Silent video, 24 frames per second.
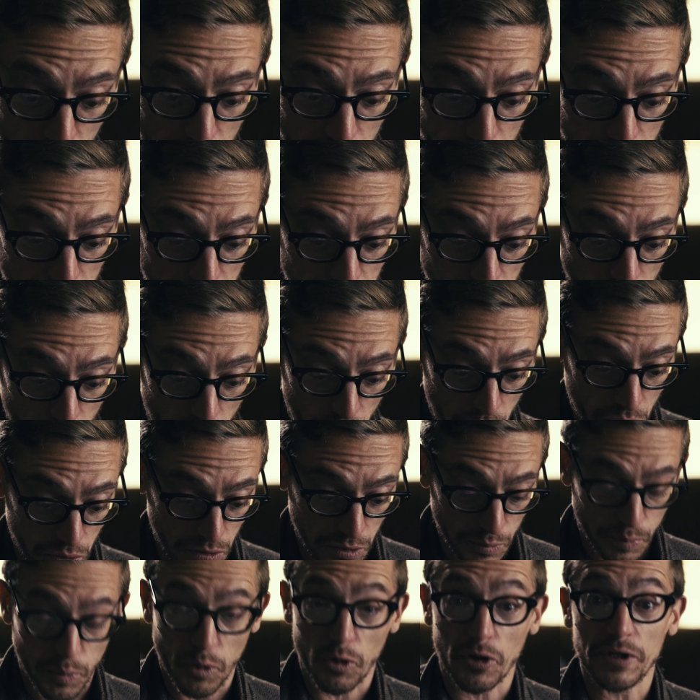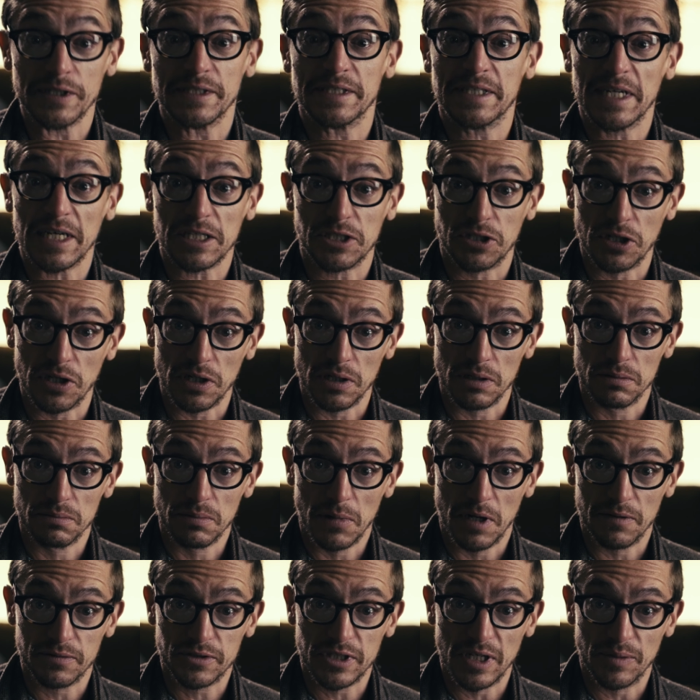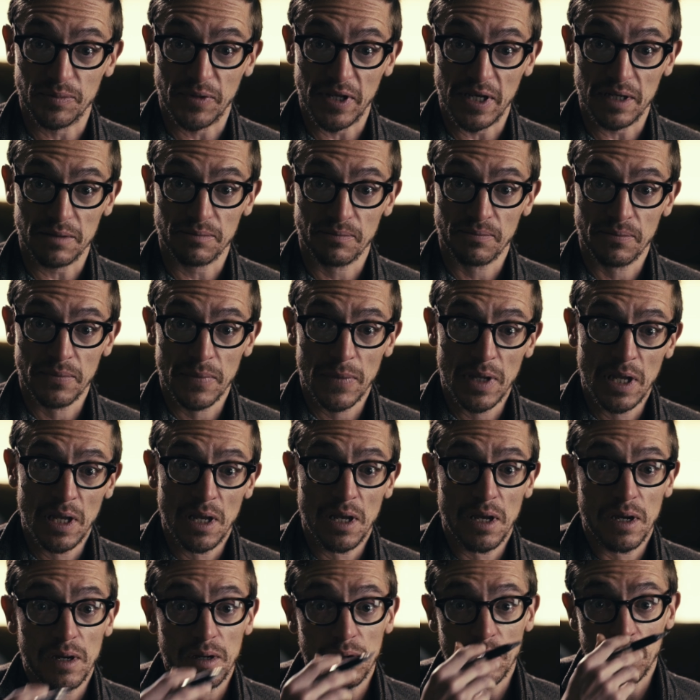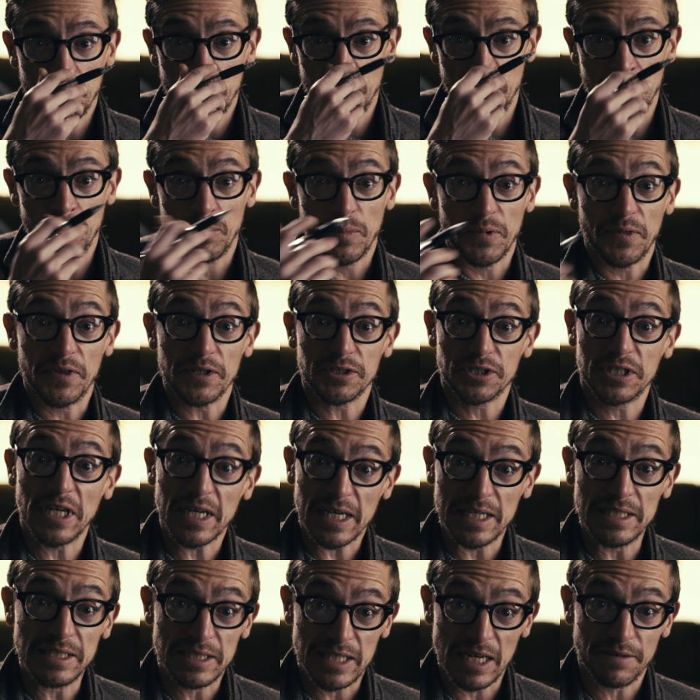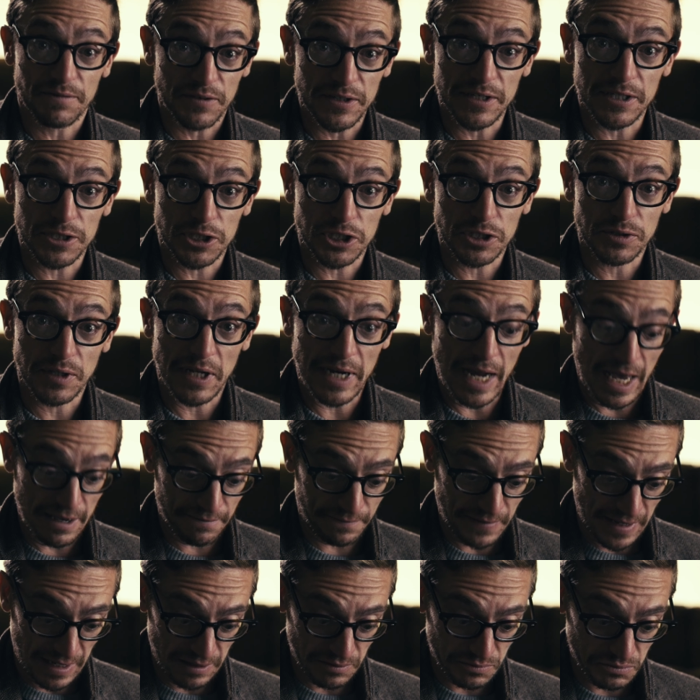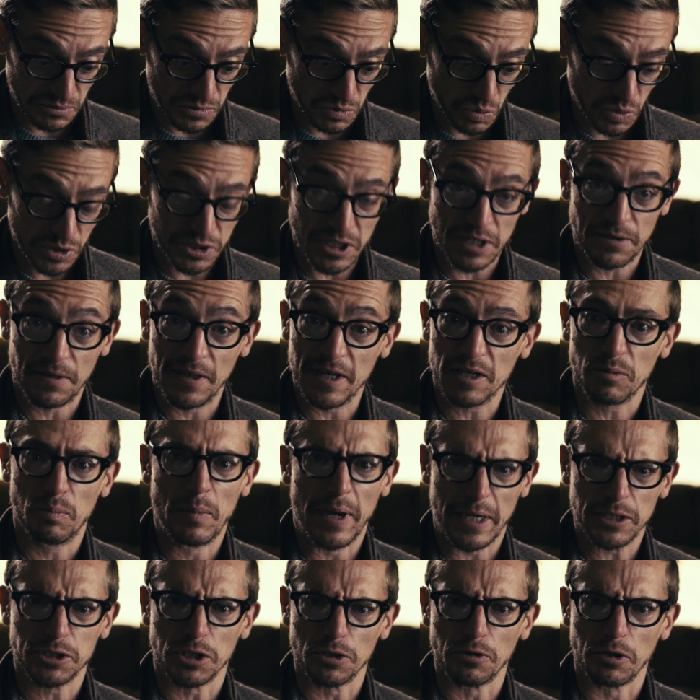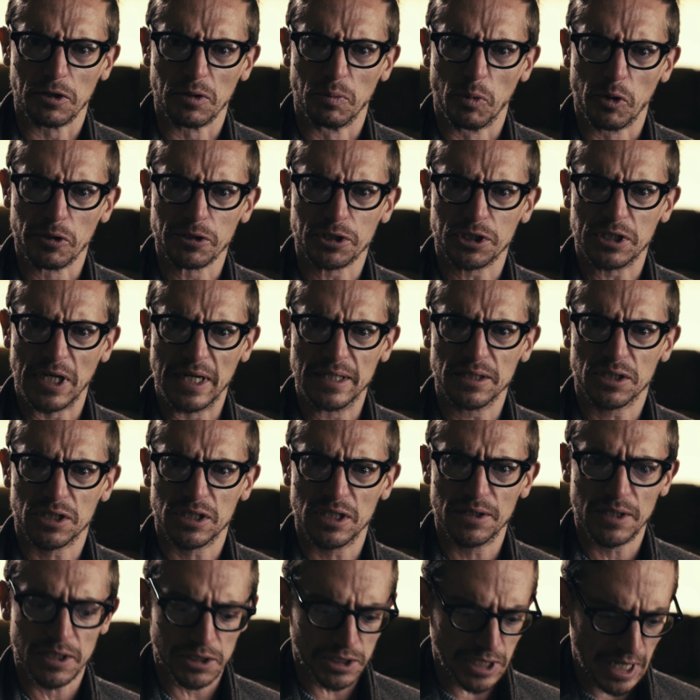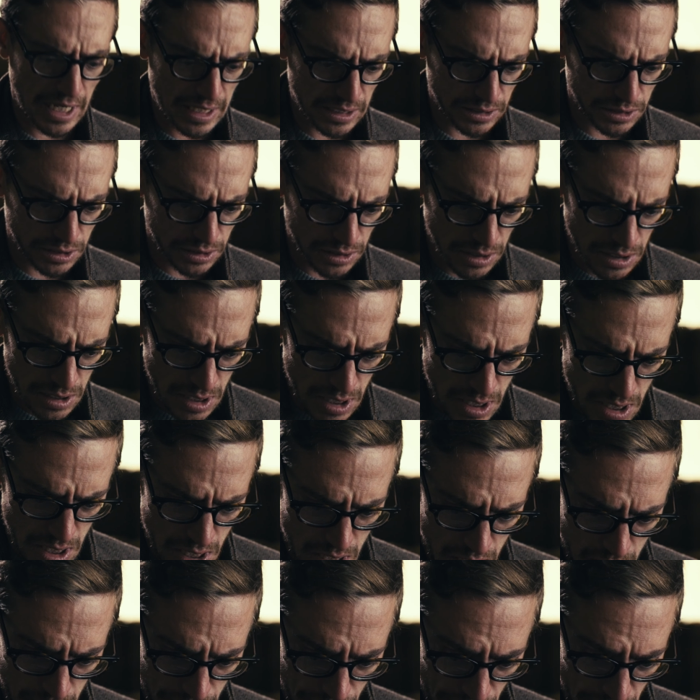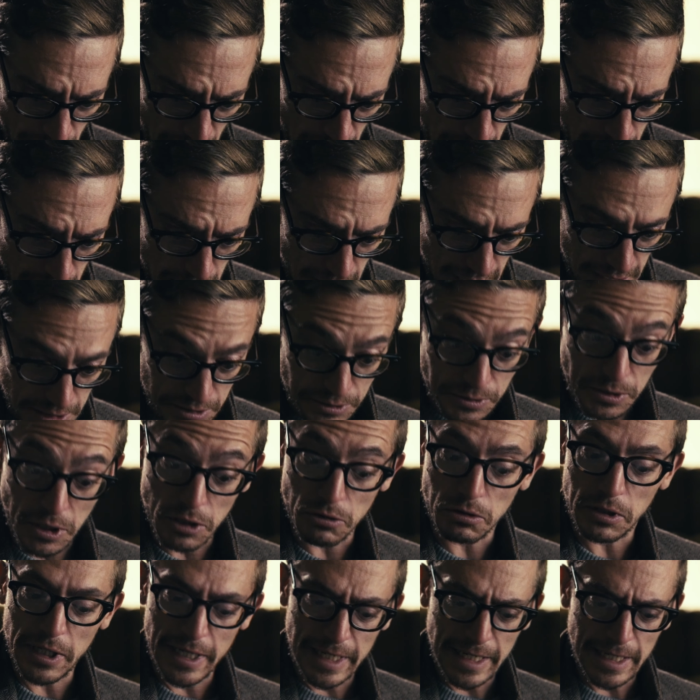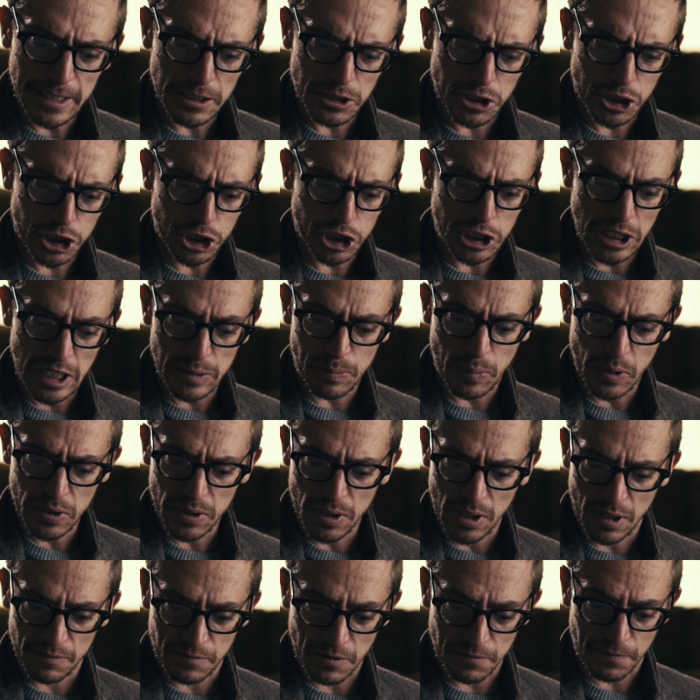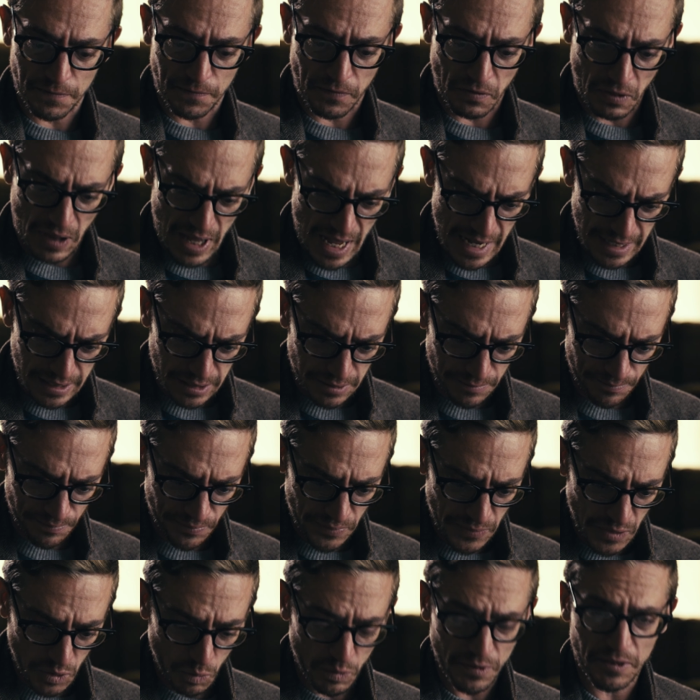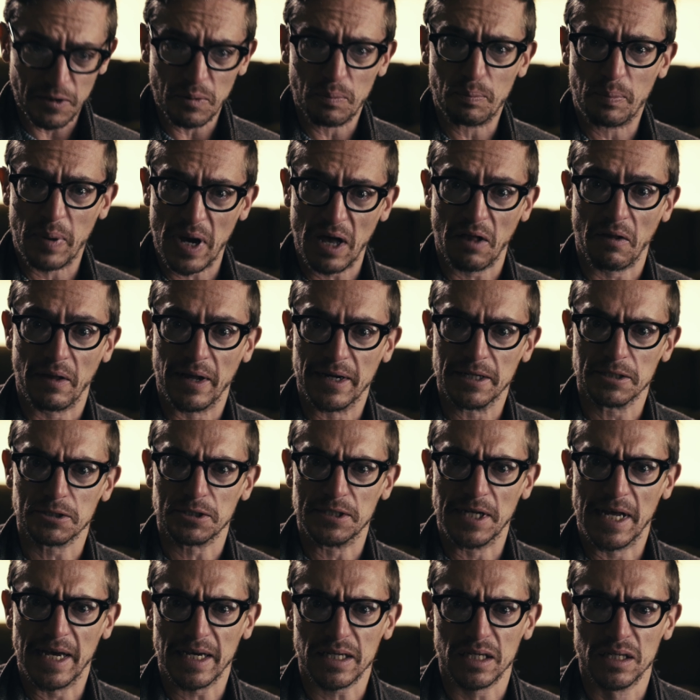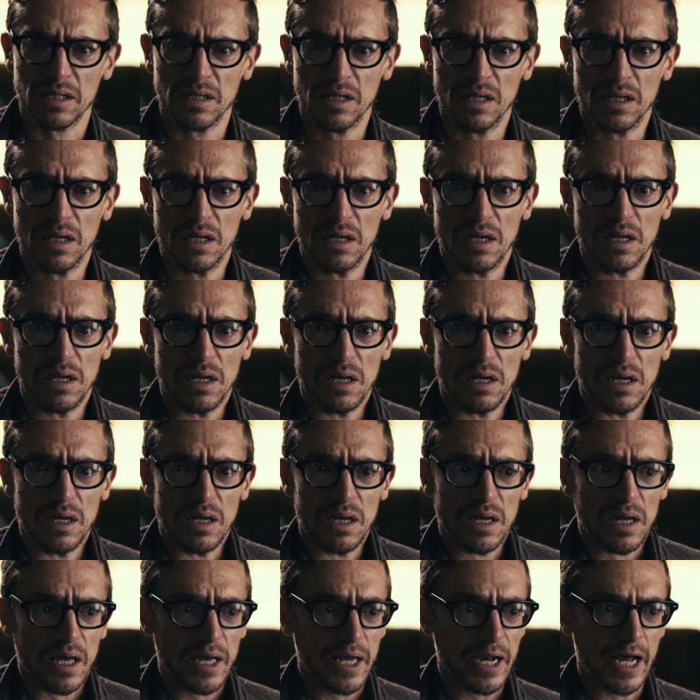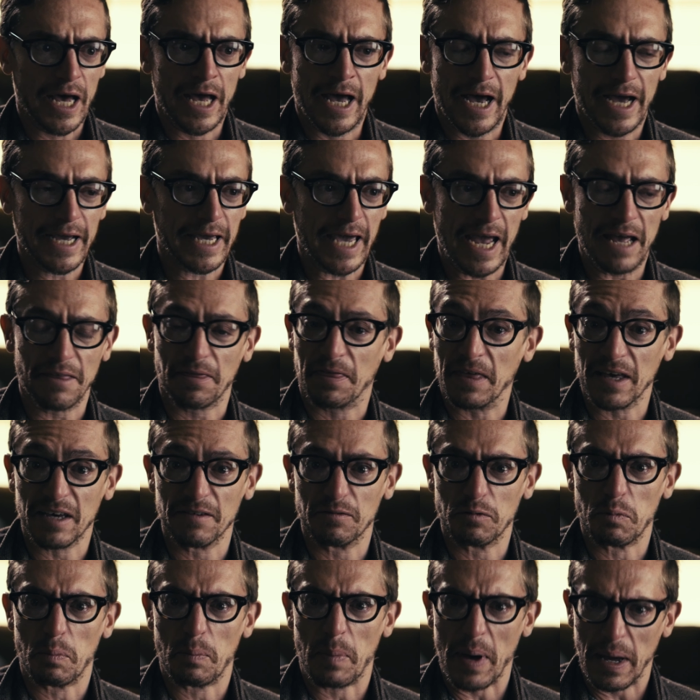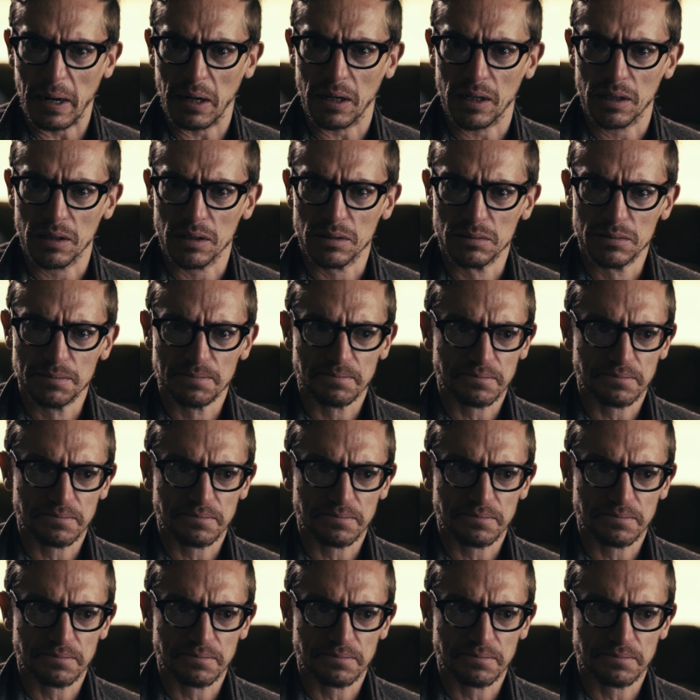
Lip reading: or predictor of something. But the second definition that I found, which I think makes a little more sense in this case, is the leading sheep of a flock with a bell on its neck. And I can't think of a better